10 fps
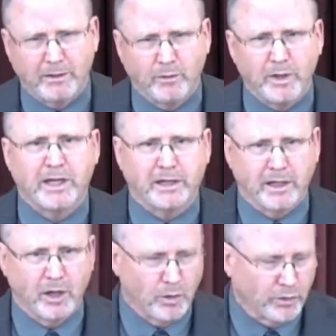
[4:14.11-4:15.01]
we get
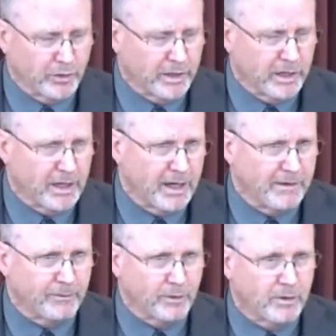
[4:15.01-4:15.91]
older in
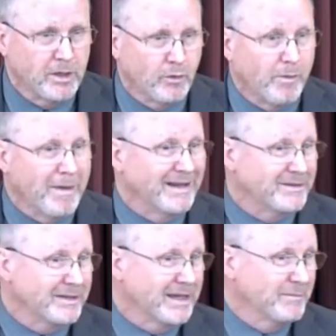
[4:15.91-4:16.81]
life, or we might
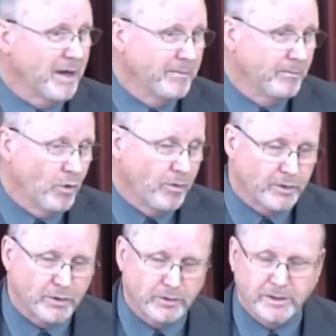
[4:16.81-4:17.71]
say more
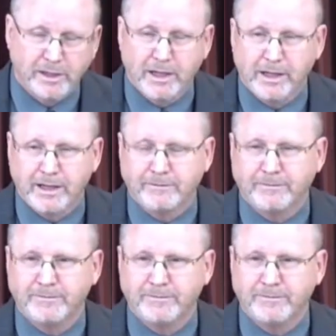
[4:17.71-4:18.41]
mature in life,